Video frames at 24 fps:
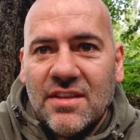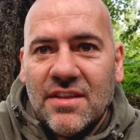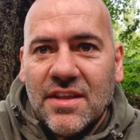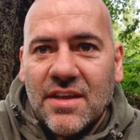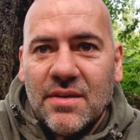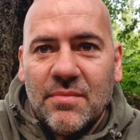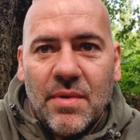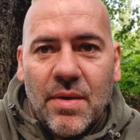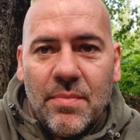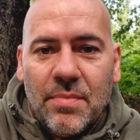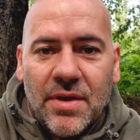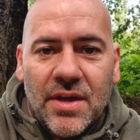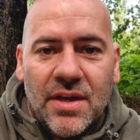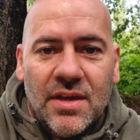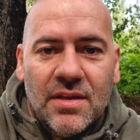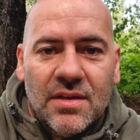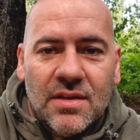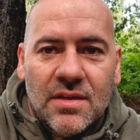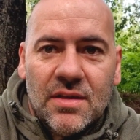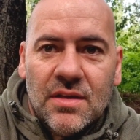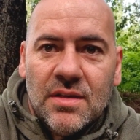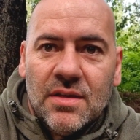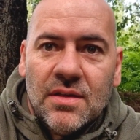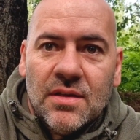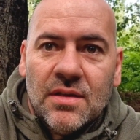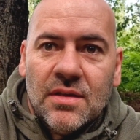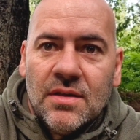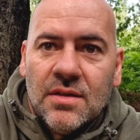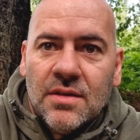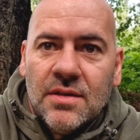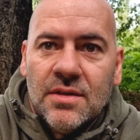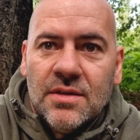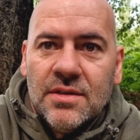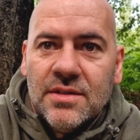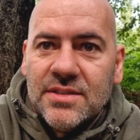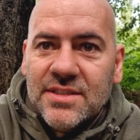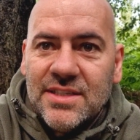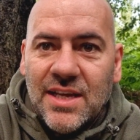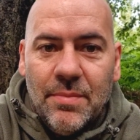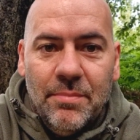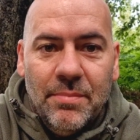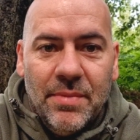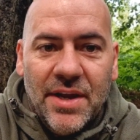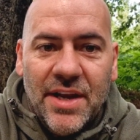I think maybe 10